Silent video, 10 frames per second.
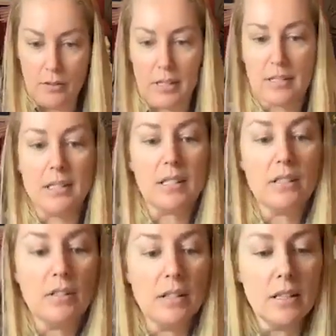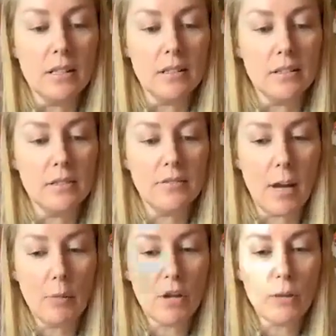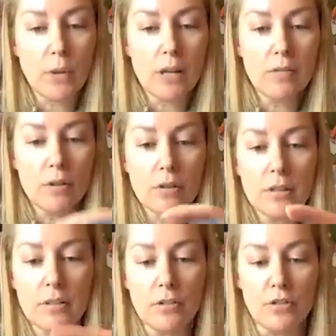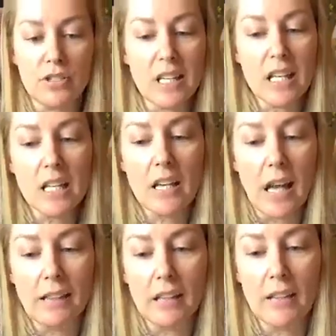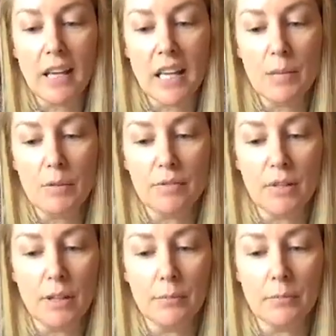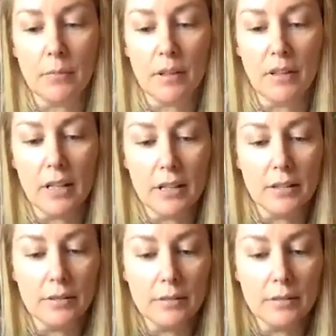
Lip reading: stick to the fabric or whatever. They're sticky, and then they keep it from the